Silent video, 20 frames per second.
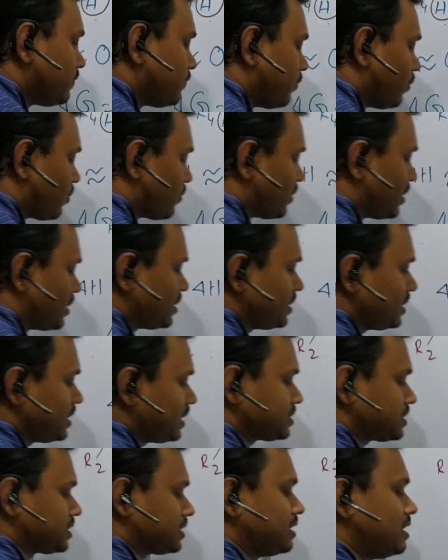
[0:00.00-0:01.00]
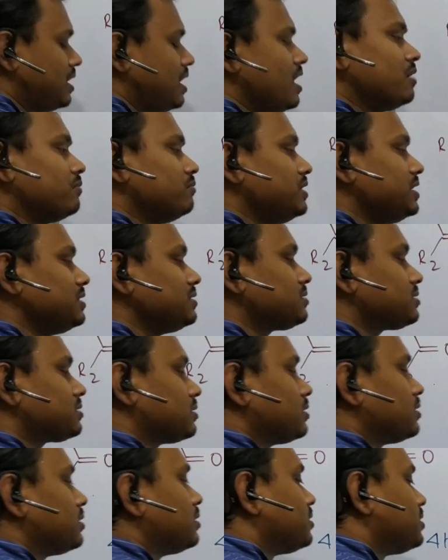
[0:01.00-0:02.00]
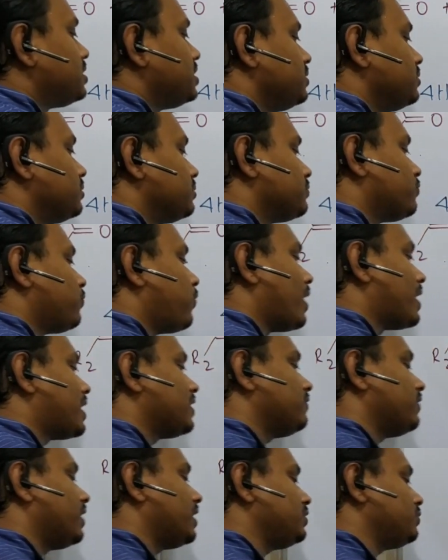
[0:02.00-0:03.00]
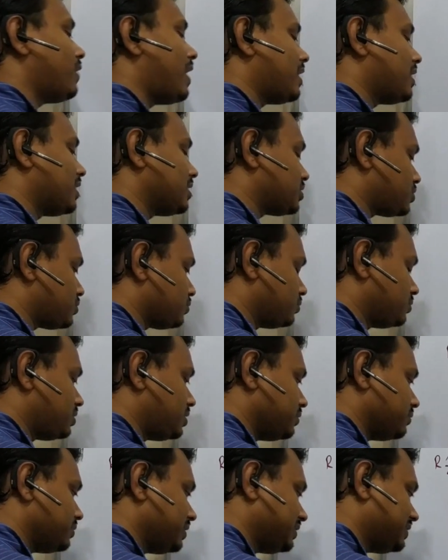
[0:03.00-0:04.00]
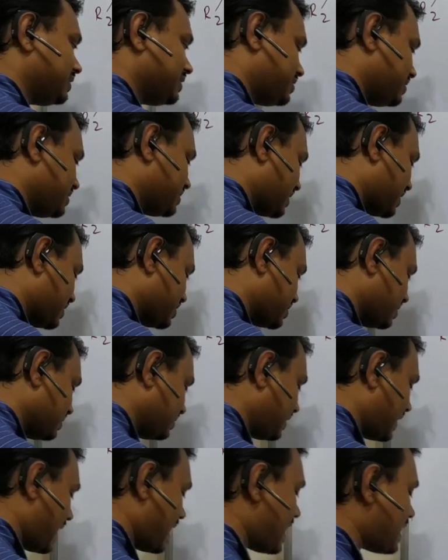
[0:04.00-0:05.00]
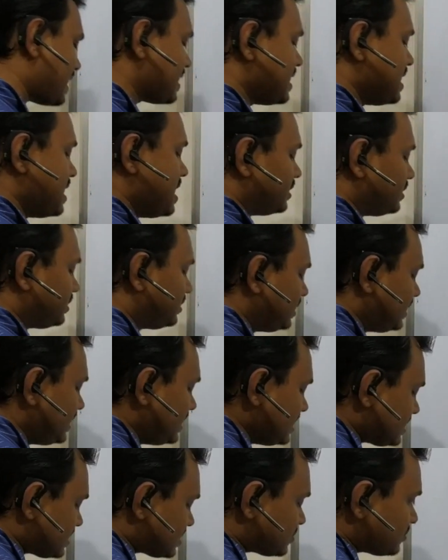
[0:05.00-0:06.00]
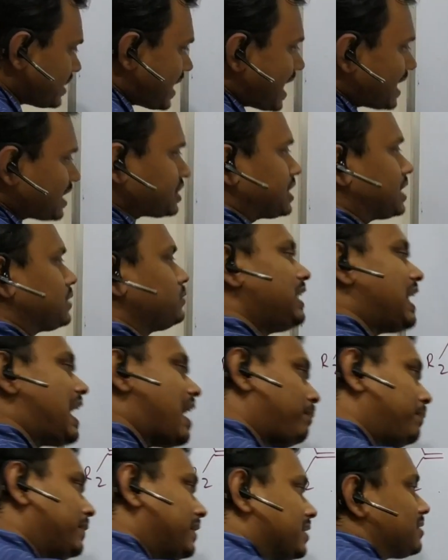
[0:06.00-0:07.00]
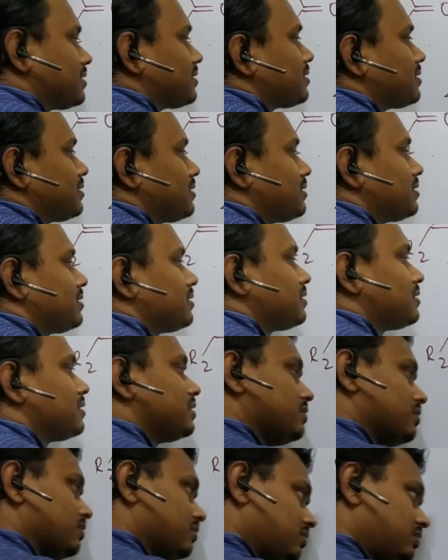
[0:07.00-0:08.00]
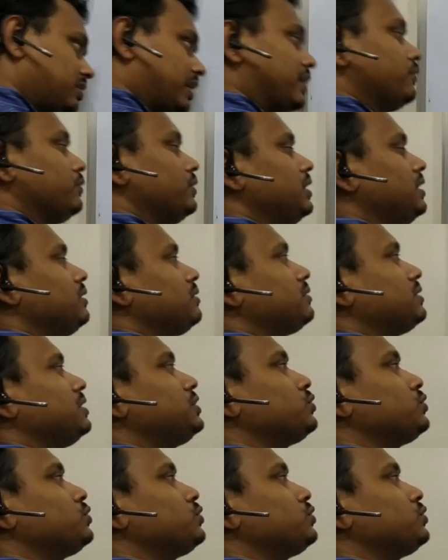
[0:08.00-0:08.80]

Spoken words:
forward direction? Means whatever you understood during this discussion that this reaction will happen. It